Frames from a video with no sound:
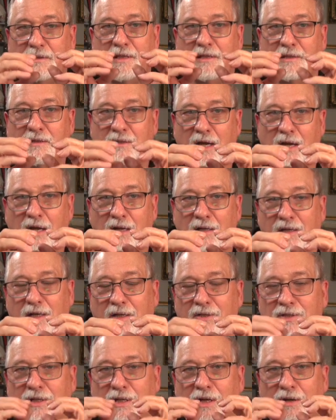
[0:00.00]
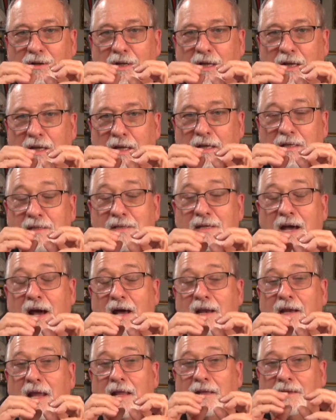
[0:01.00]
the entire dictionary. It is
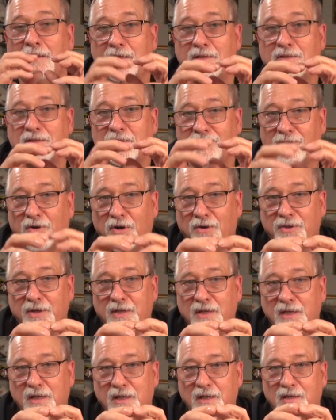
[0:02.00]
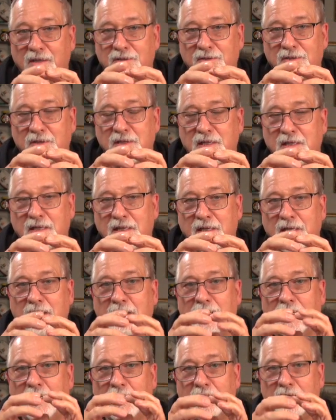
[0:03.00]
not a list of all the keys.
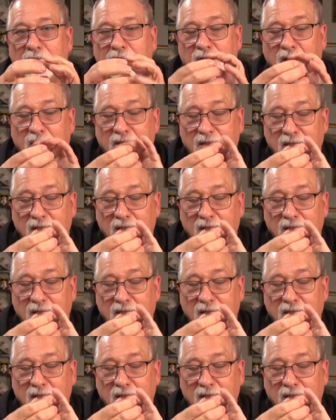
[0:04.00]
It is an